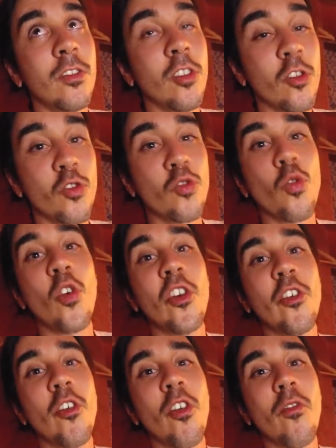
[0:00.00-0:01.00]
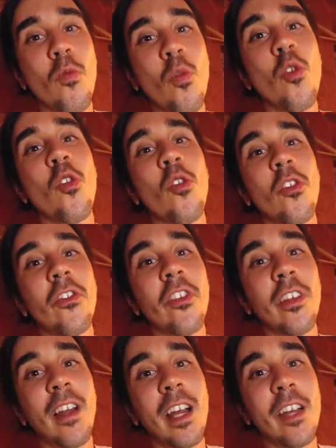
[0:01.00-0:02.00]
destroyer of
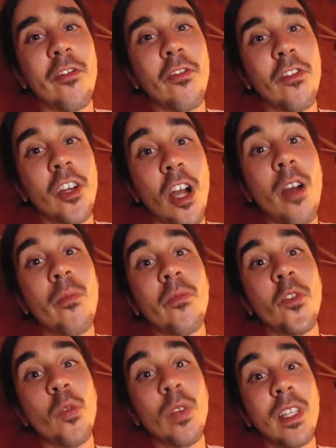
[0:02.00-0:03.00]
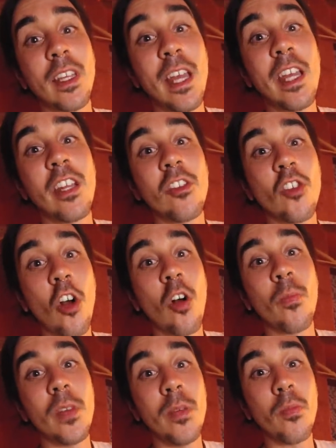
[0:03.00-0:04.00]
worlds, and I have come to engage
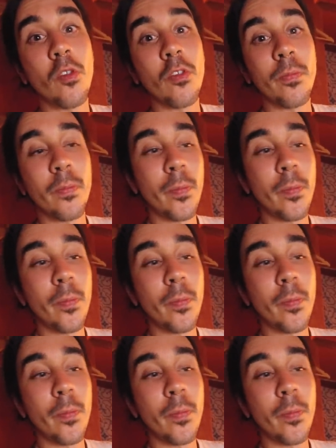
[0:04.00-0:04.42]
all people.